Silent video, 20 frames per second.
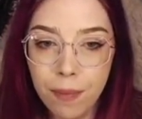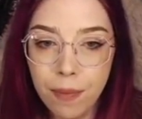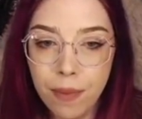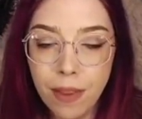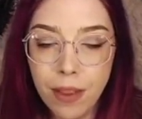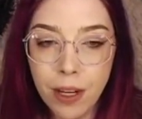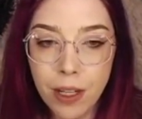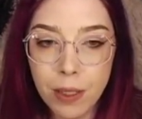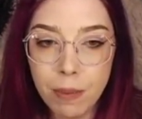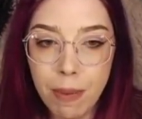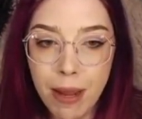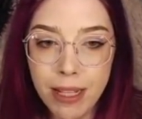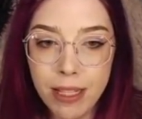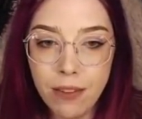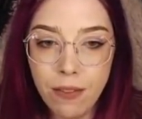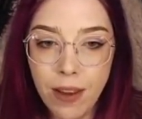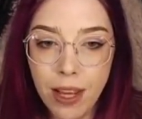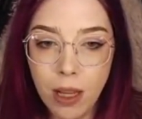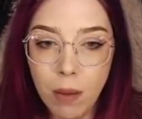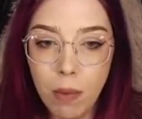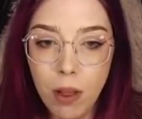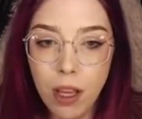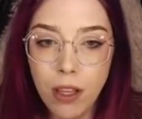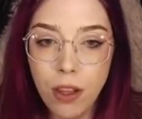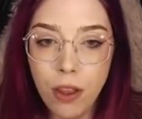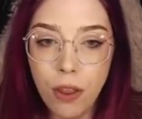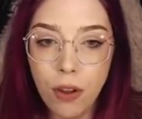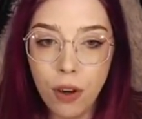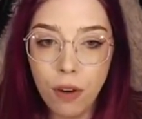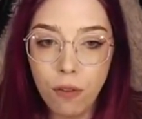There's beds available on the
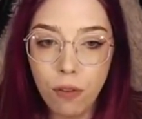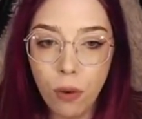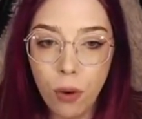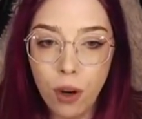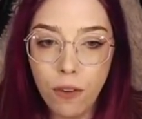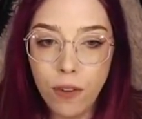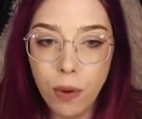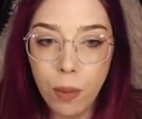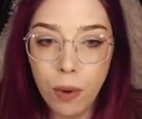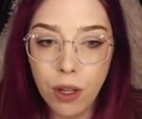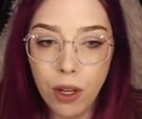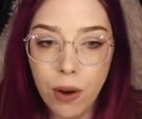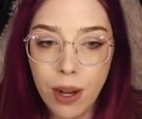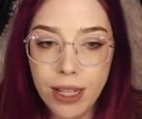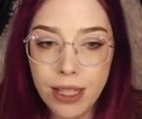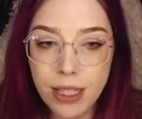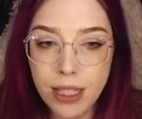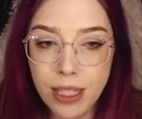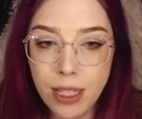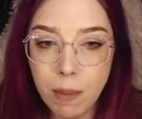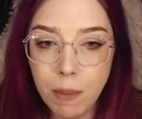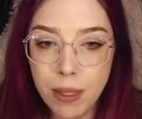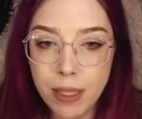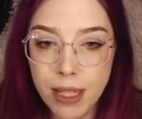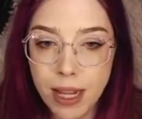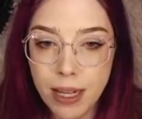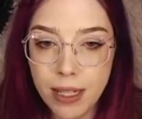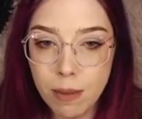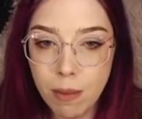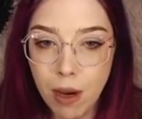3rd floor if you want to go ahead and sleep and set
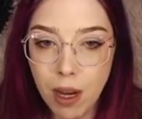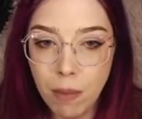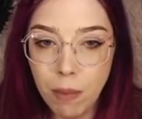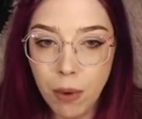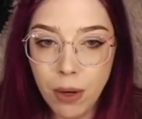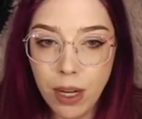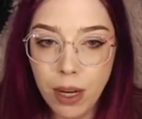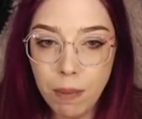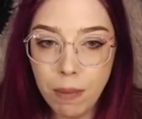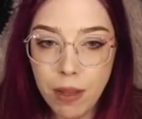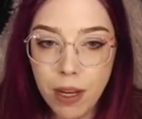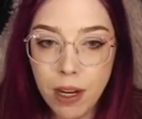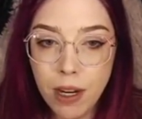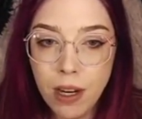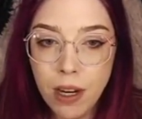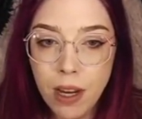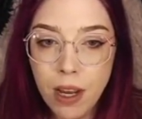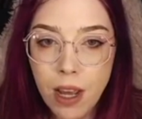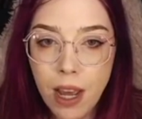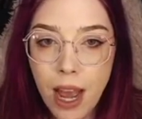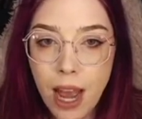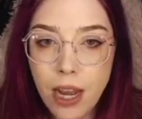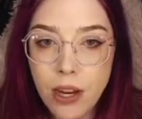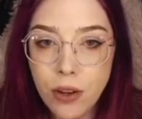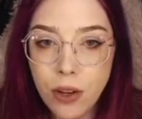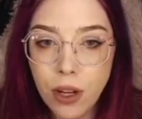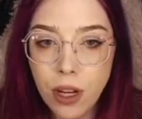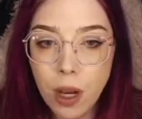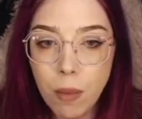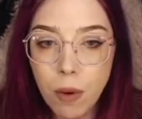a spawn point up there. And you
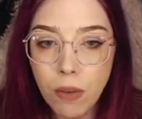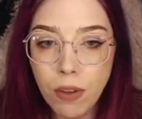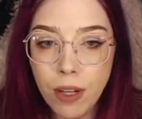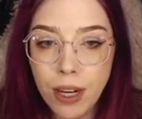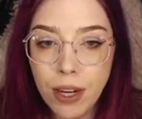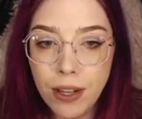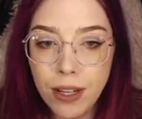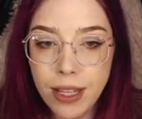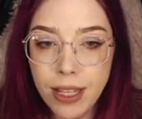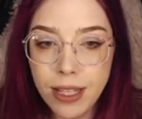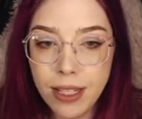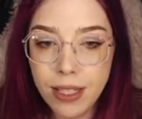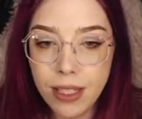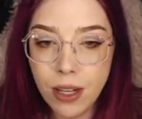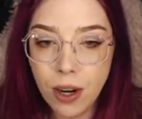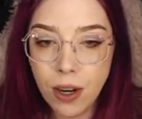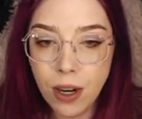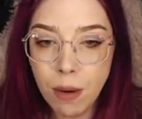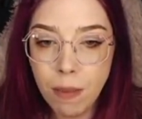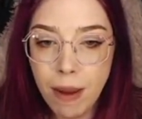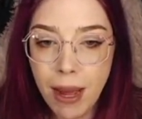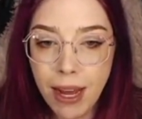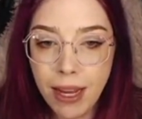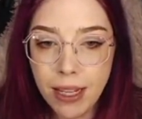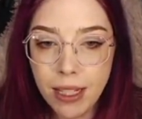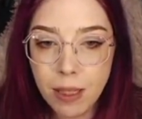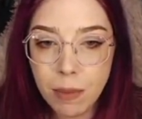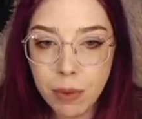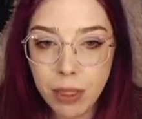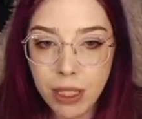can come over here to these starter
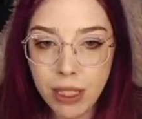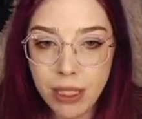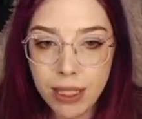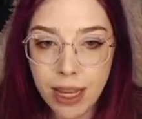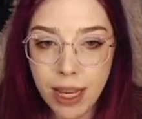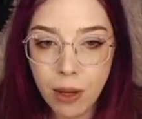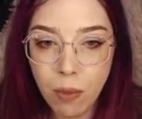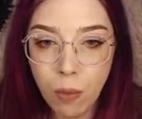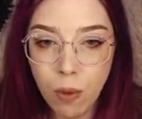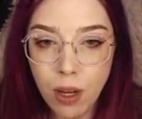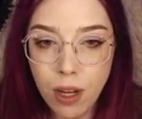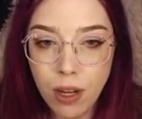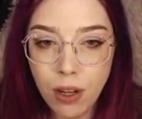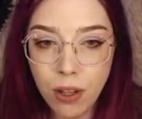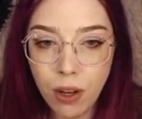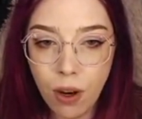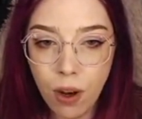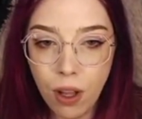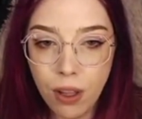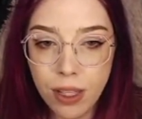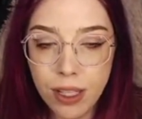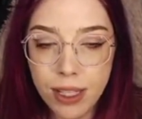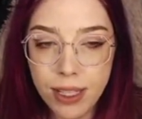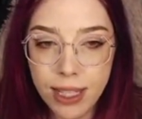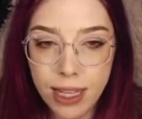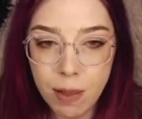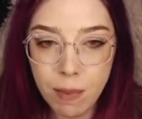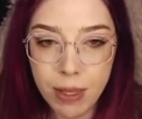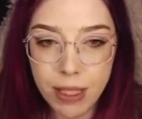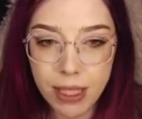packs. Please take one. They're all the
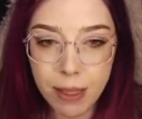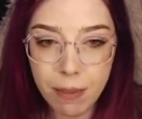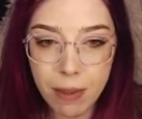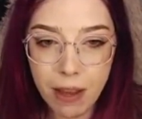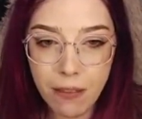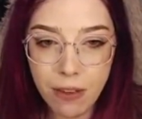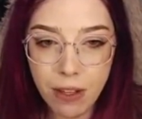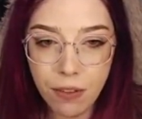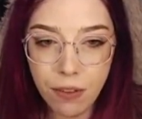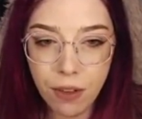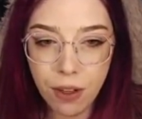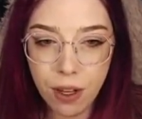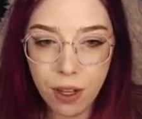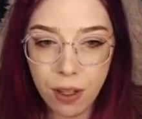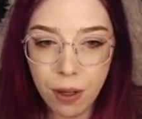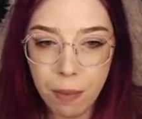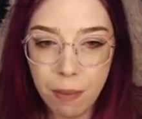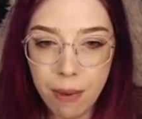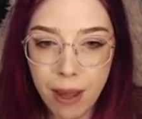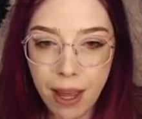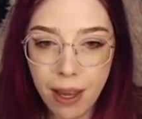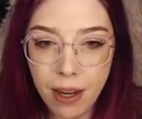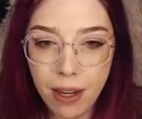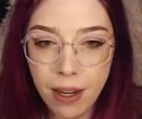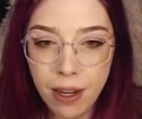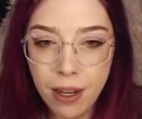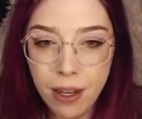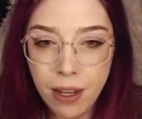same except they have a different color bed.